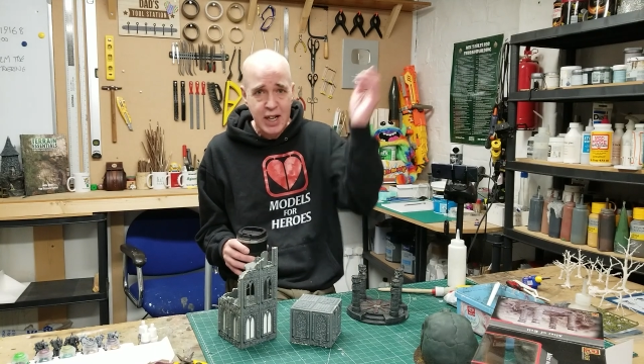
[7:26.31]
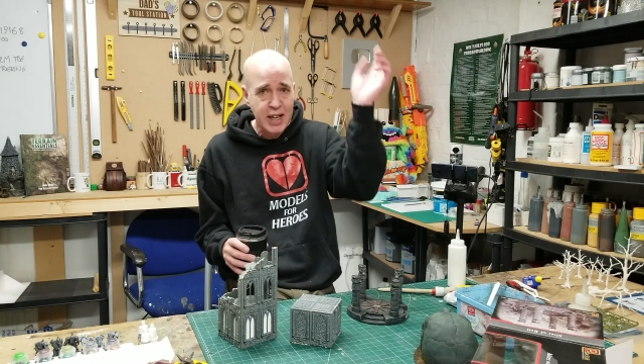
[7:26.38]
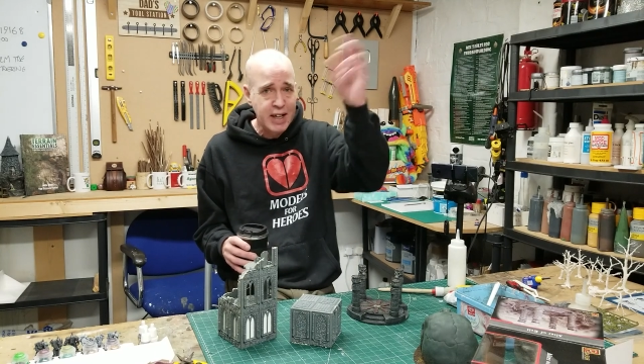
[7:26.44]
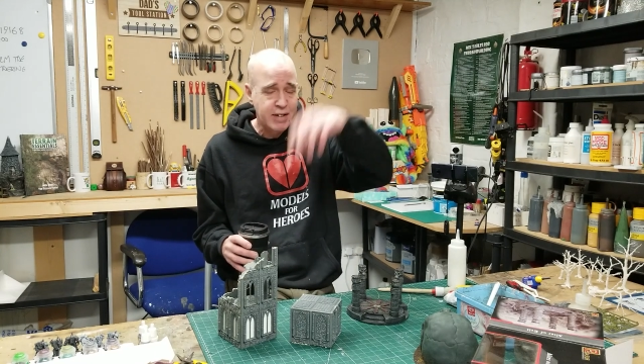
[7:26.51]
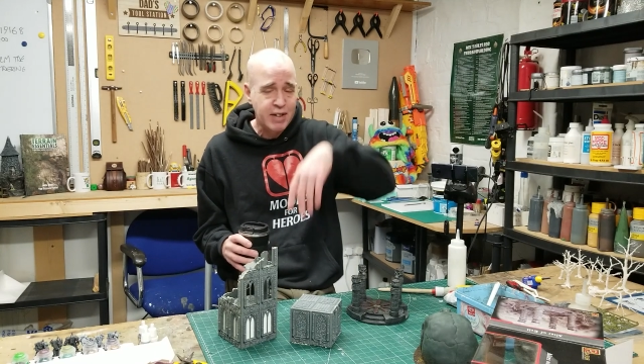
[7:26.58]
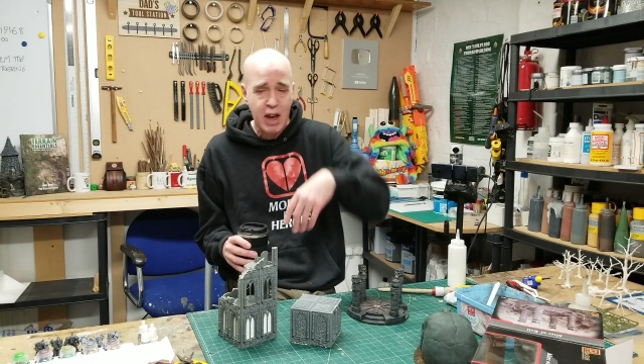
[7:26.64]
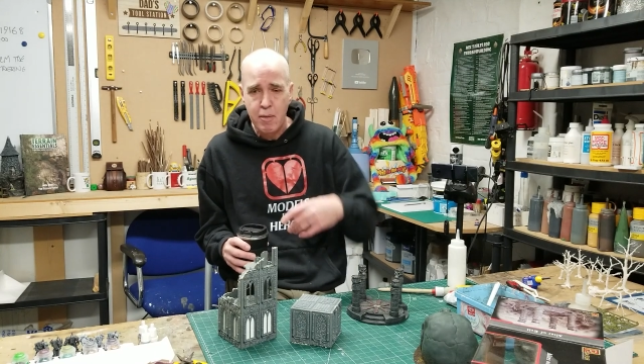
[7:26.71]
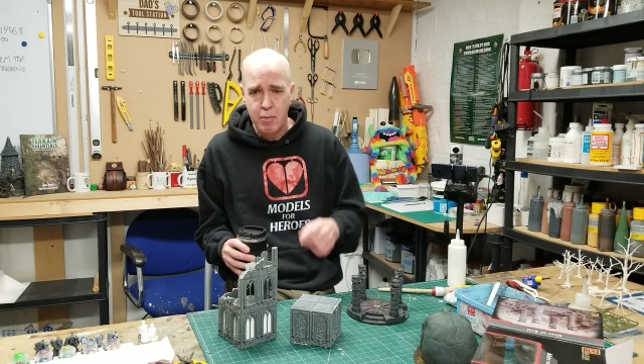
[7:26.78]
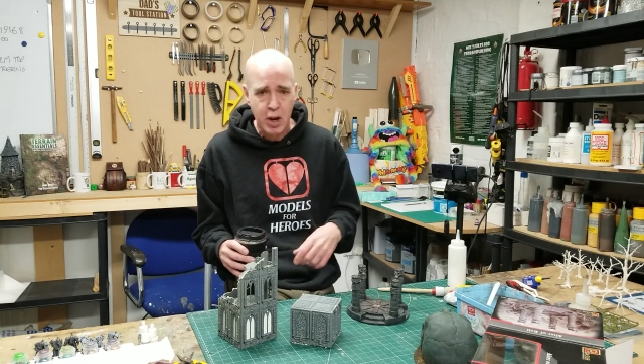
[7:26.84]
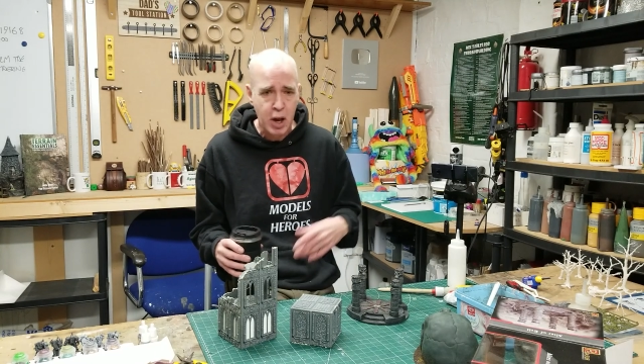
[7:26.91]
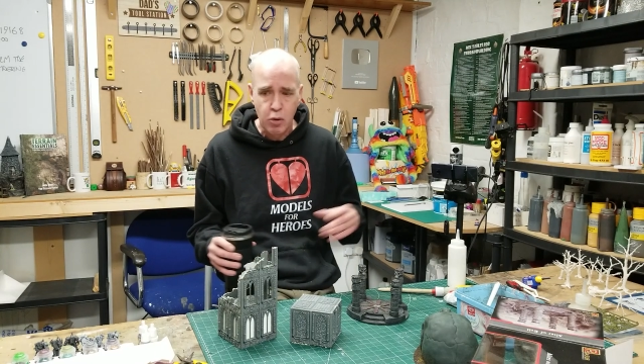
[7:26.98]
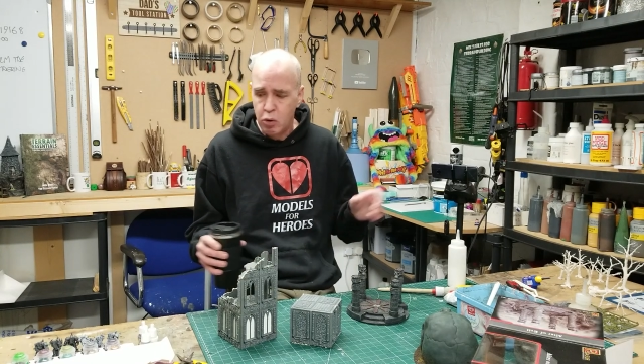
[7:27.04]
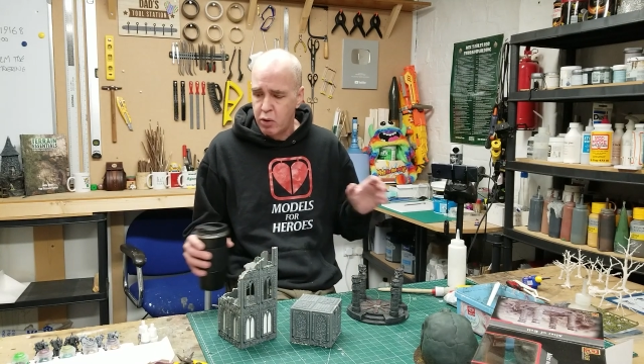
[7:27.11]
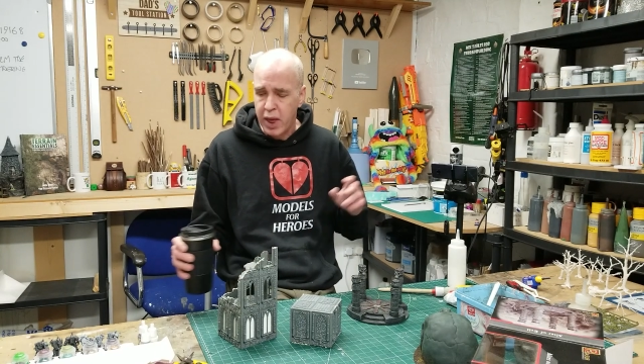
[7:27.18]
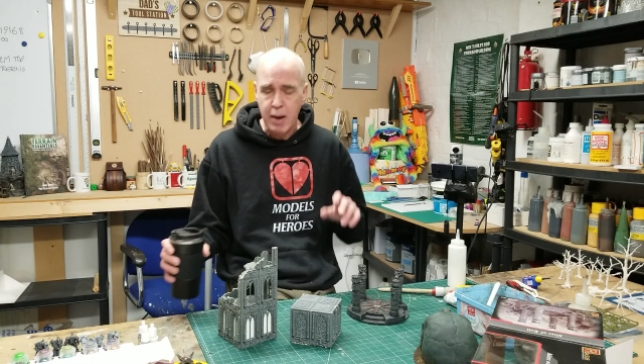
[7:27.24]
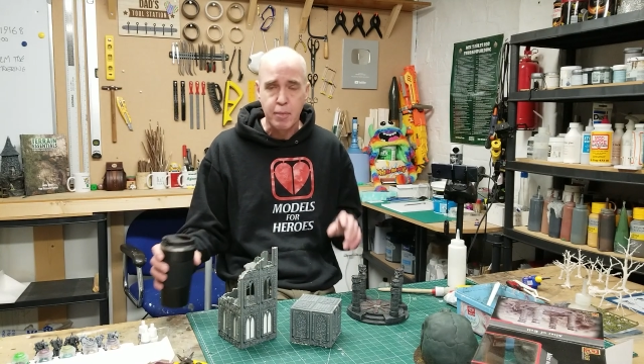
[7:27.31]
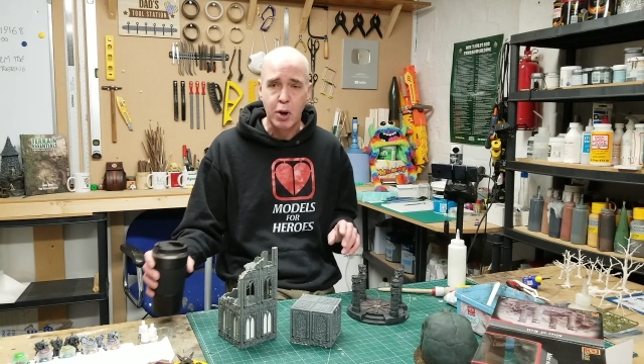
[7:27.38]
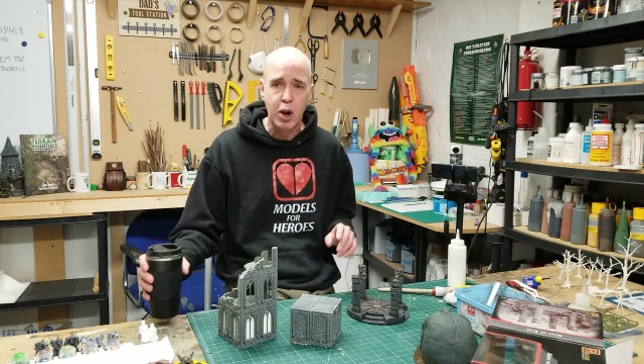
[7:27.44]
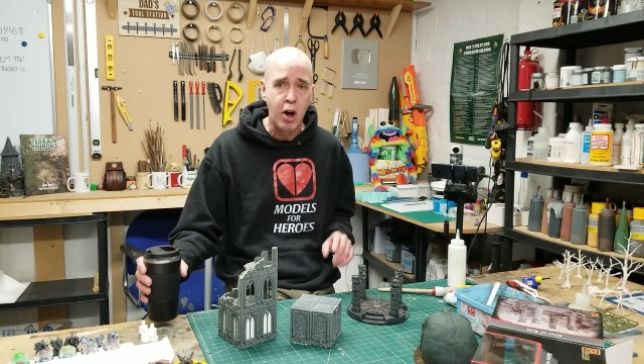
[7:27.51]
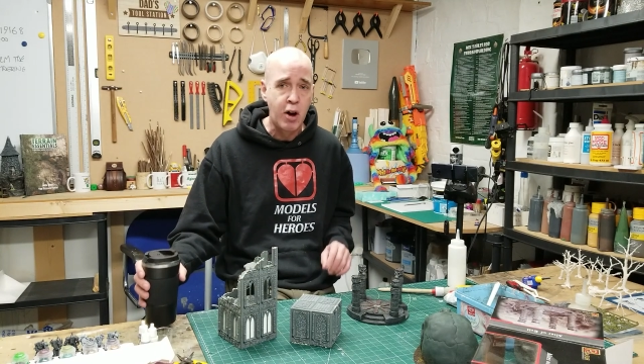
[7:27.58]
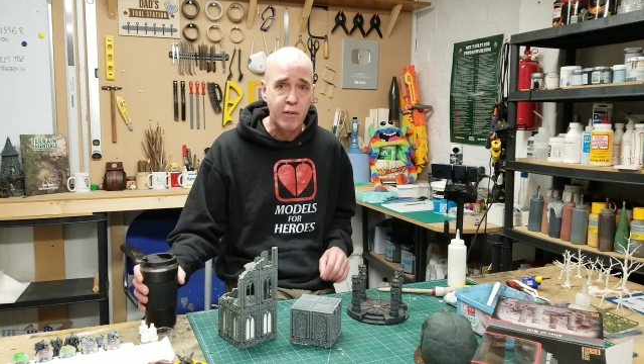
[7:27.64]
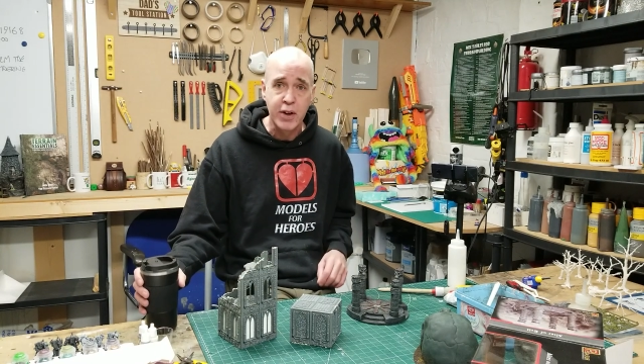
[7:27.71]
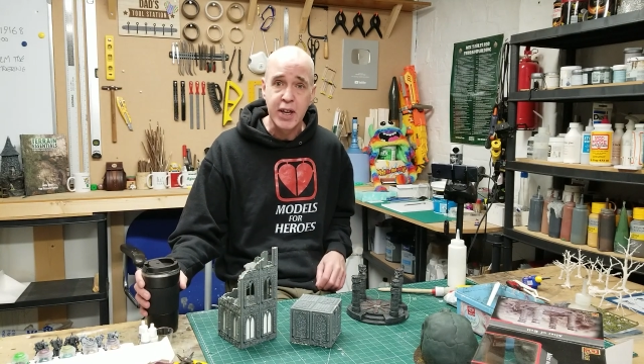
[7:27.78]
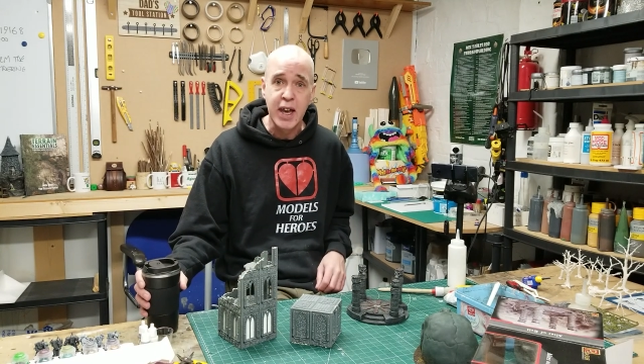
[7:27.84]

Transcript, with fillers: links down below, all that palaver,